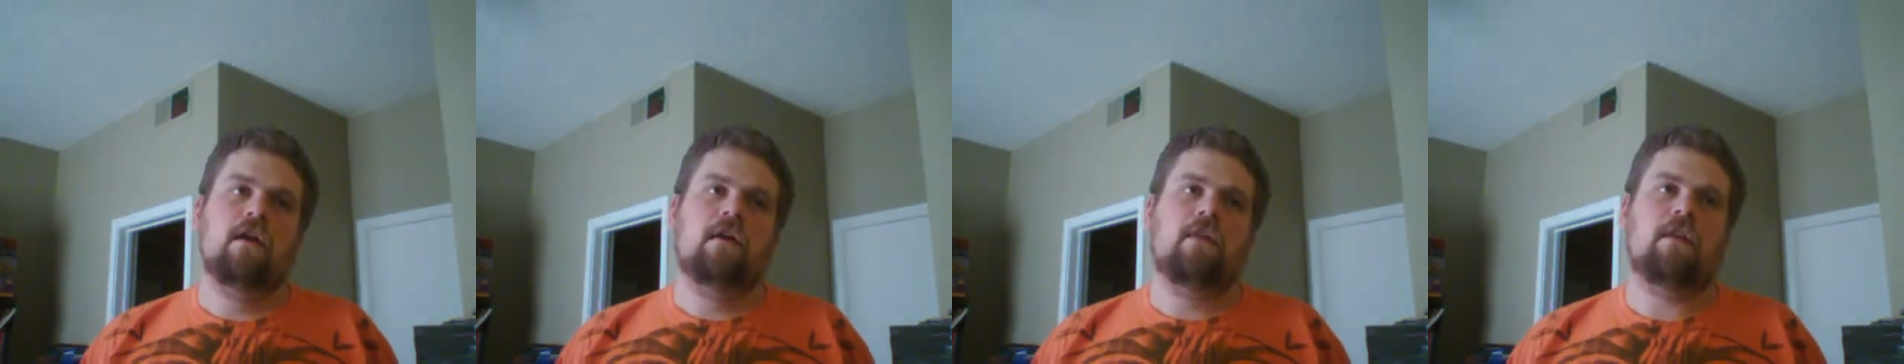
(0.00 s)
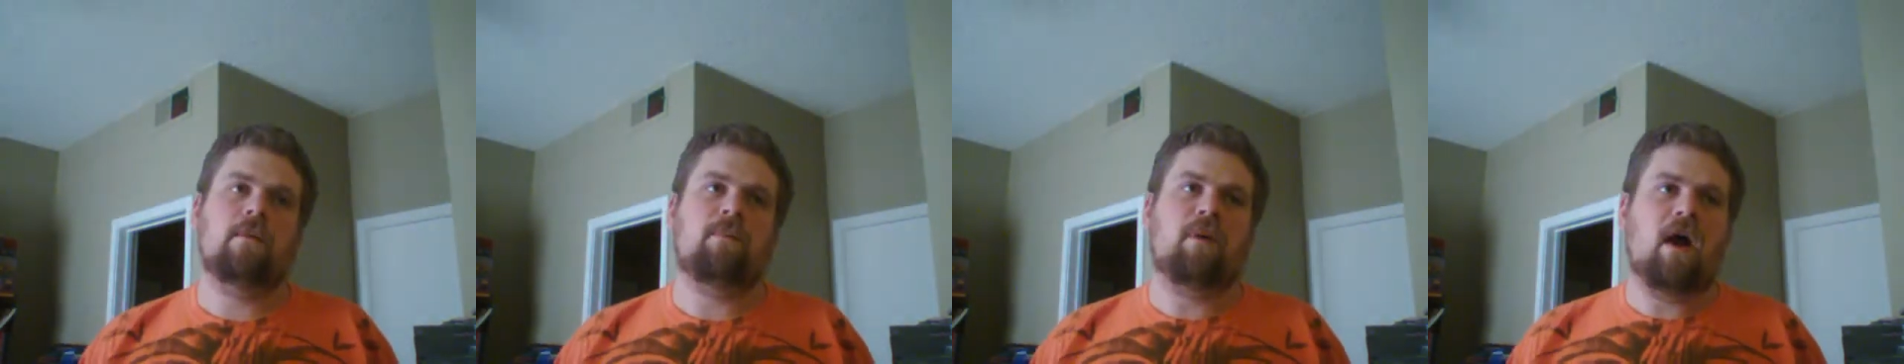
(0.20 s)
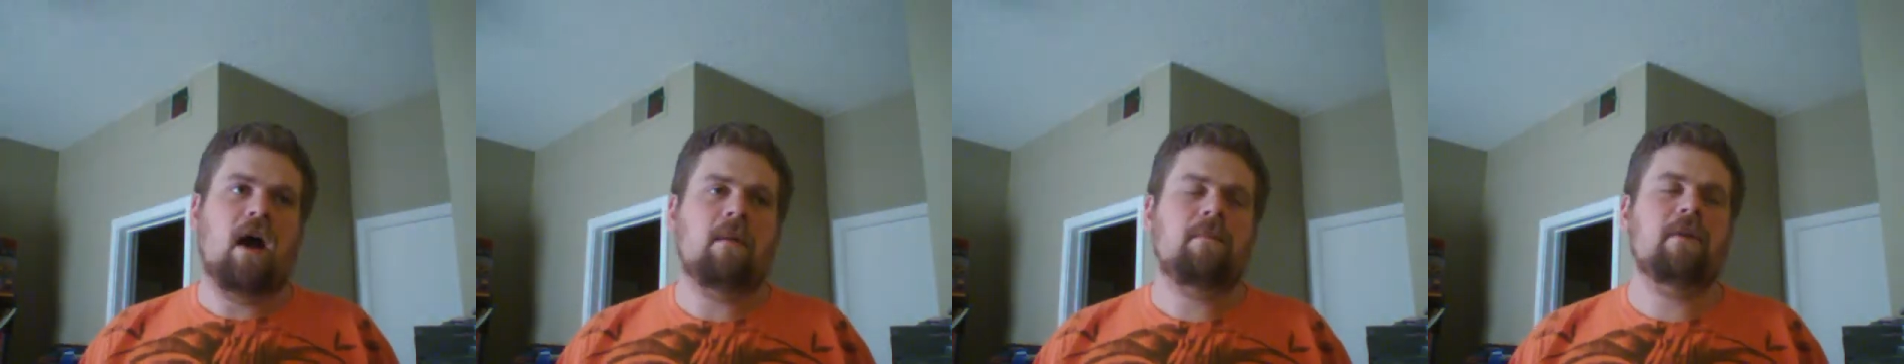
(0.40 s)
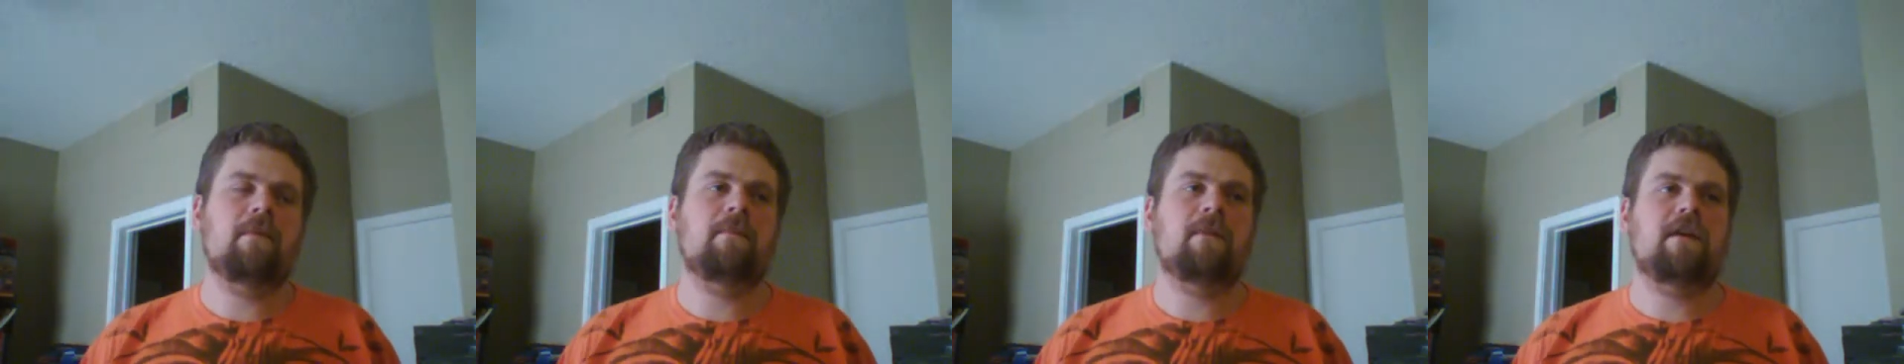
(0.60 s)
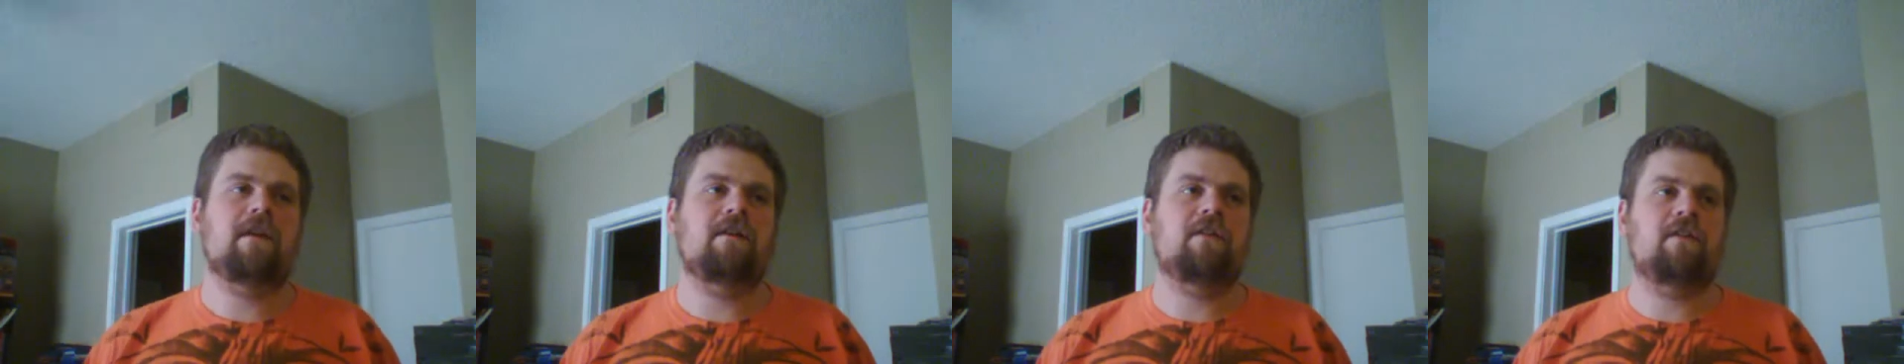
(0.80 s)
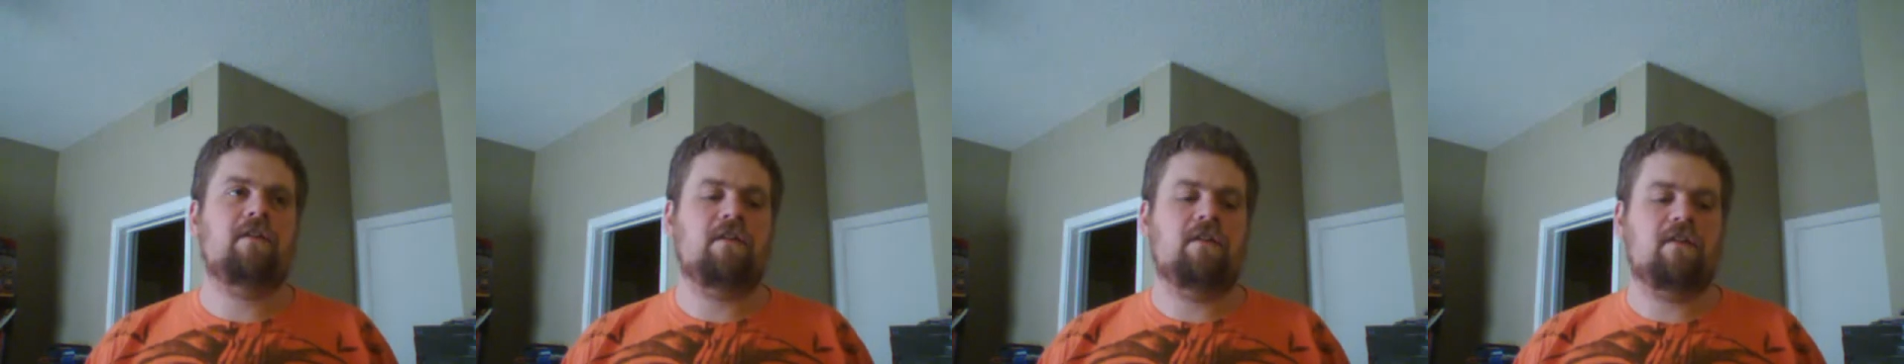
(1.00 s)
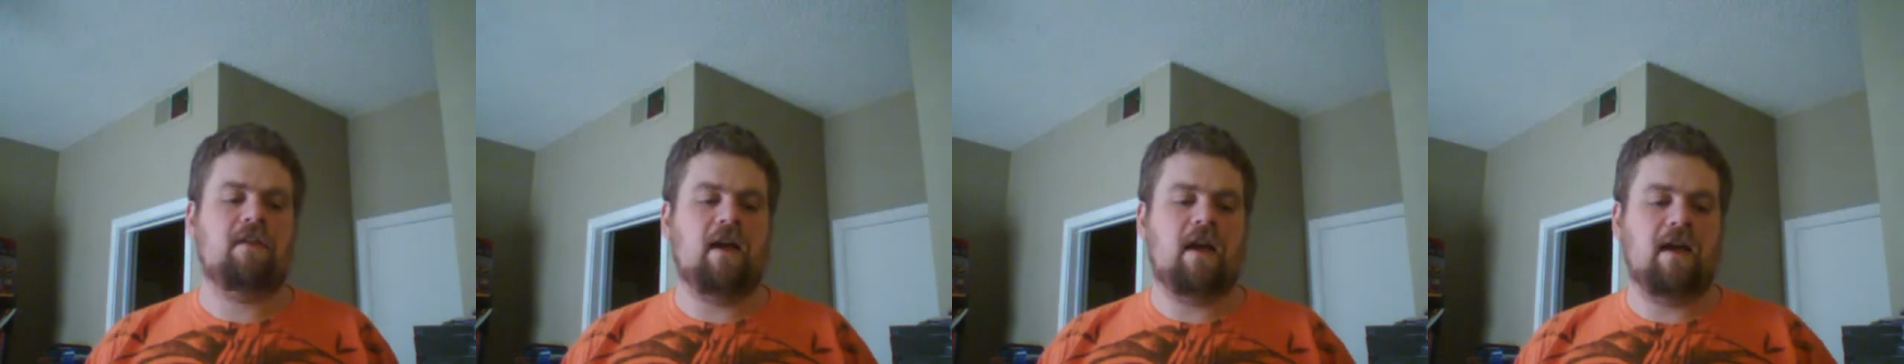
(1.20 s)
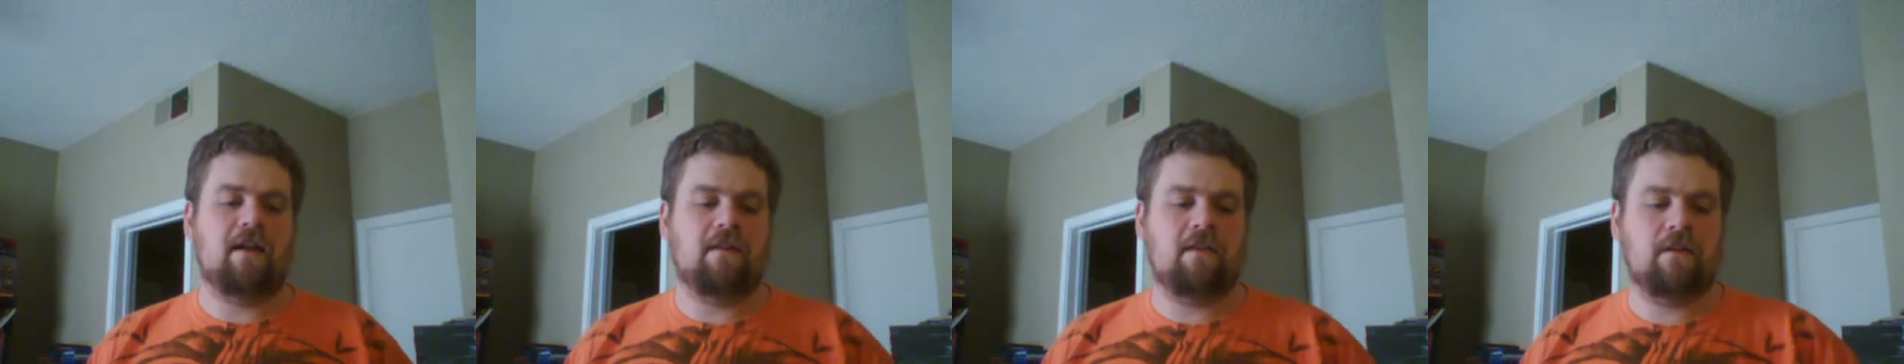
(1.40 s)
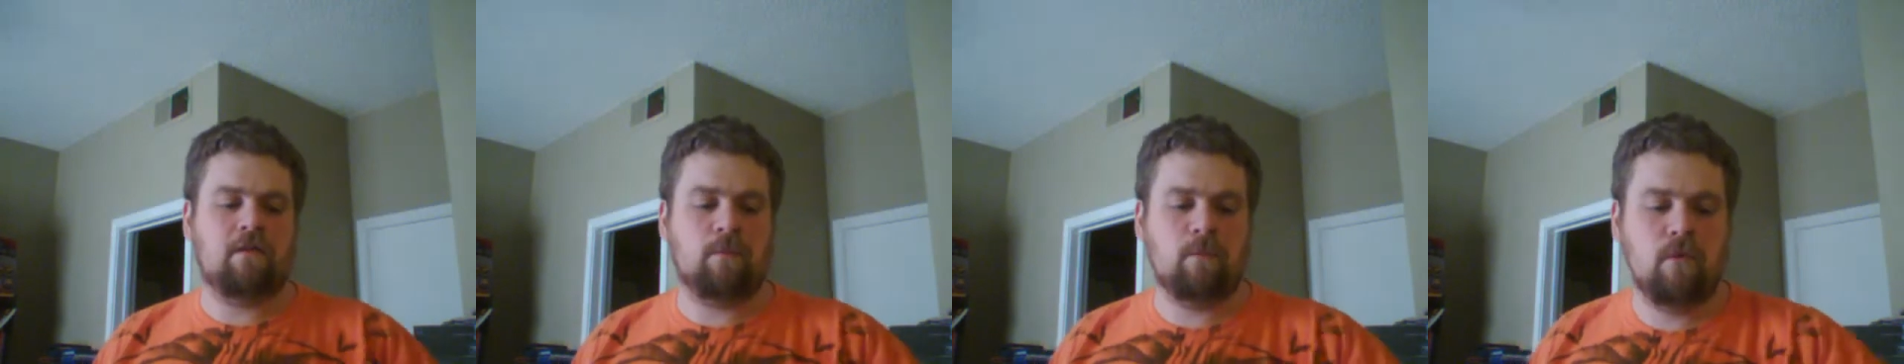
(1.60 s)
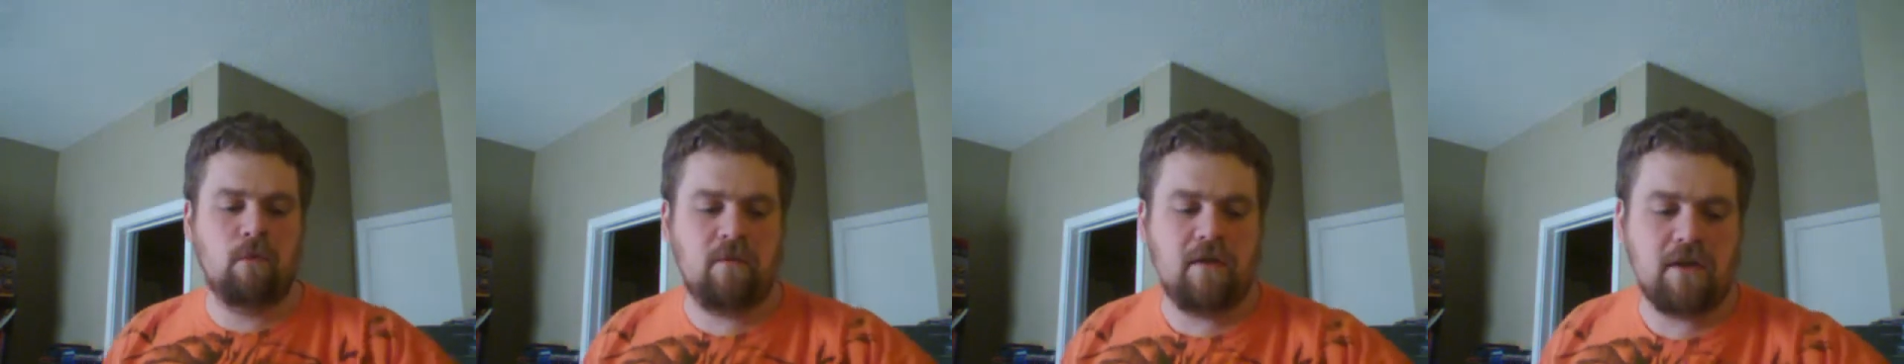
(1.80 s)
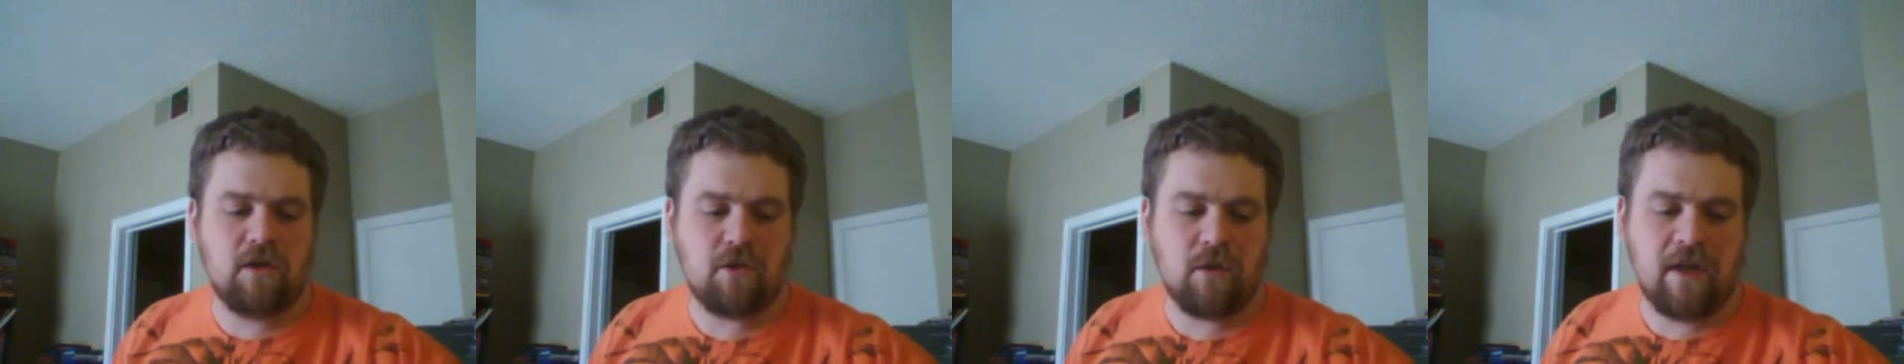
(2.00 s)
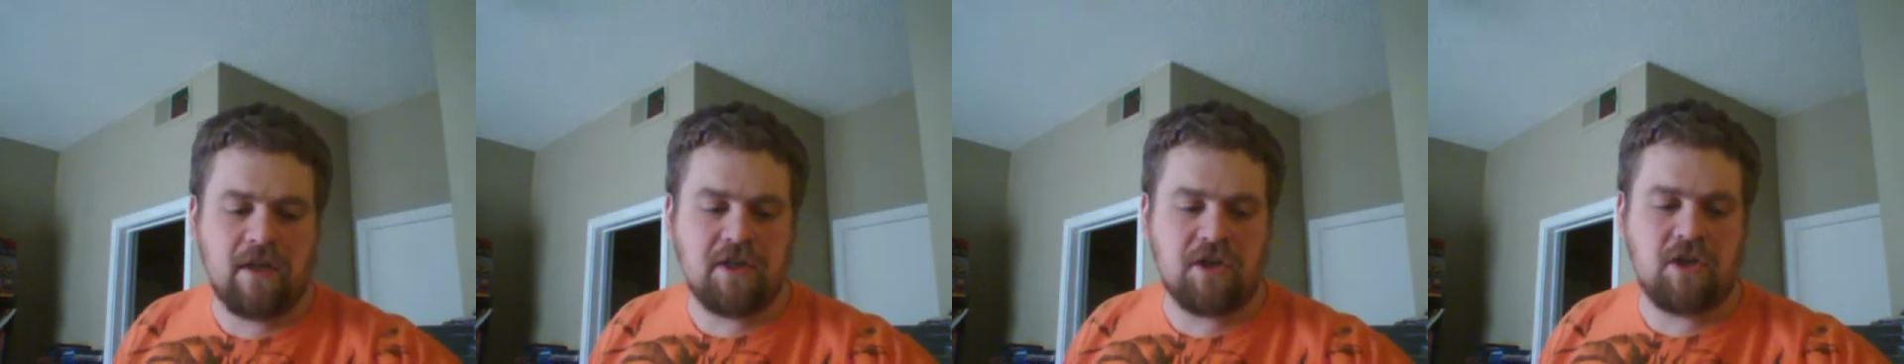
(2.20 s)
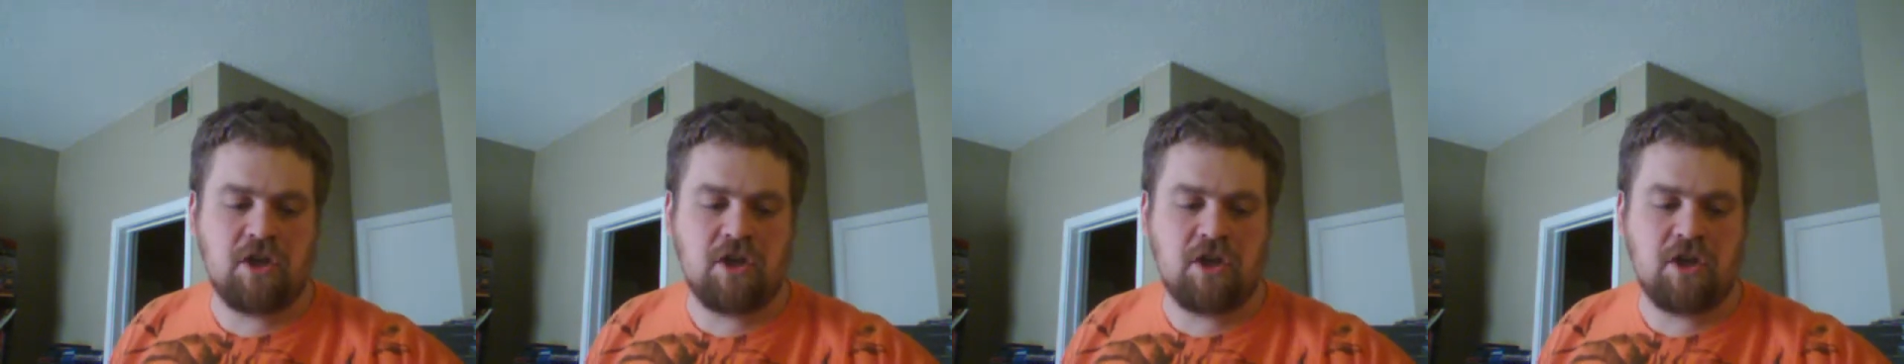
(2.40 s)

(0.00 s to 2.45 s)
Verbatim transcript: The problem is, is that this movie tries